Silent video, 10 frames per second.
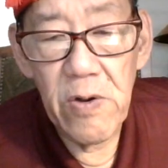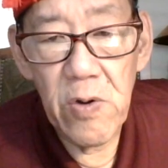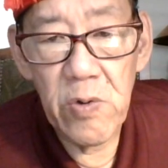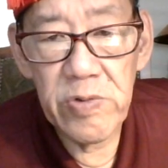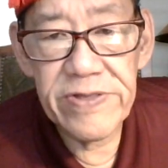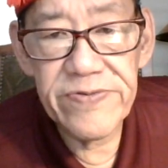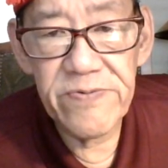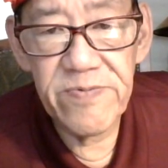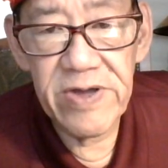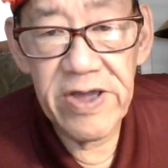only
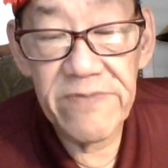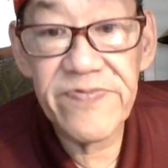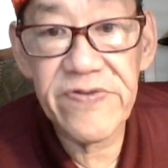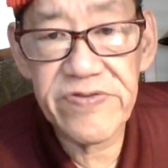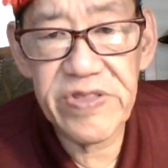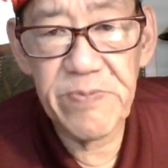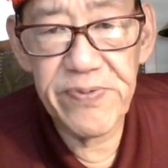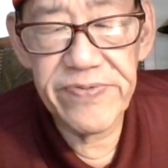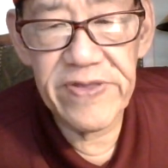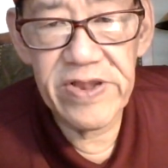survived.
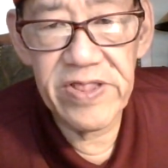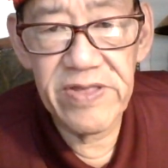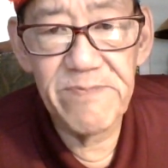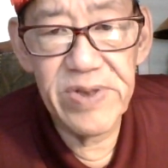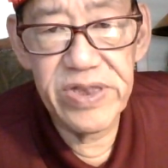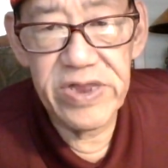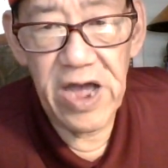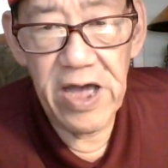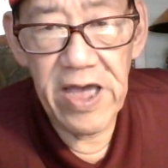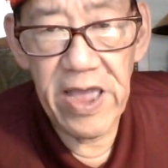60% of them
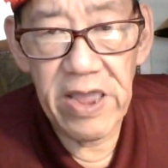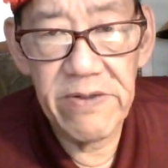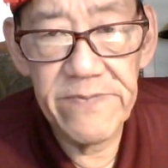die.